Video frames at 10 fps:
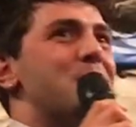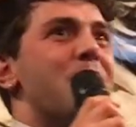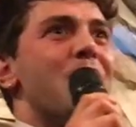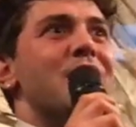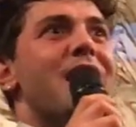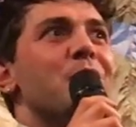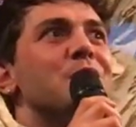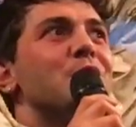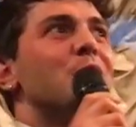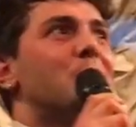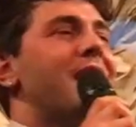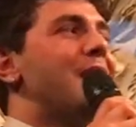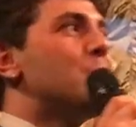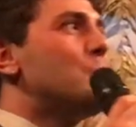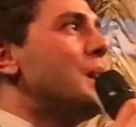But I was
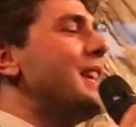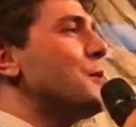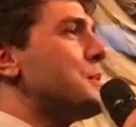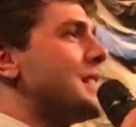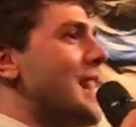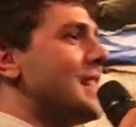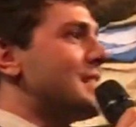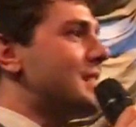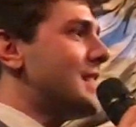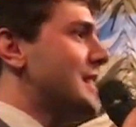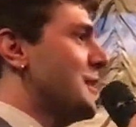already really obsessed